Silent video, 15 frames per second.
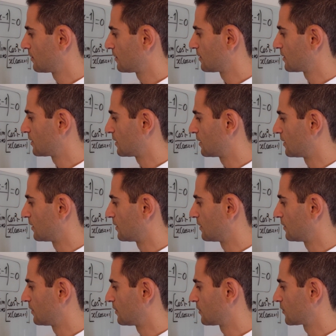sine
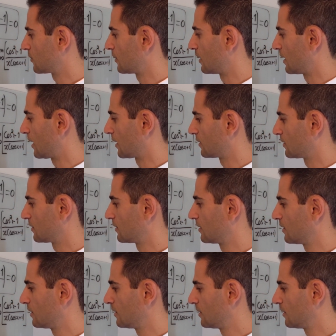square x.
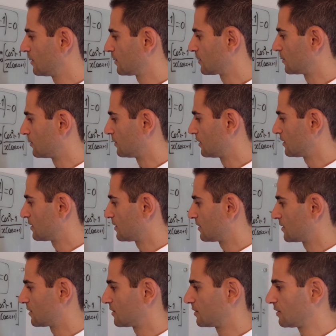So this
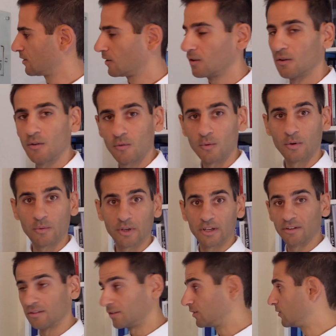is what we're
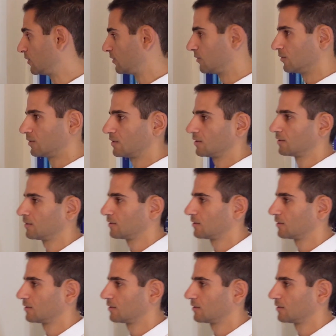going to use.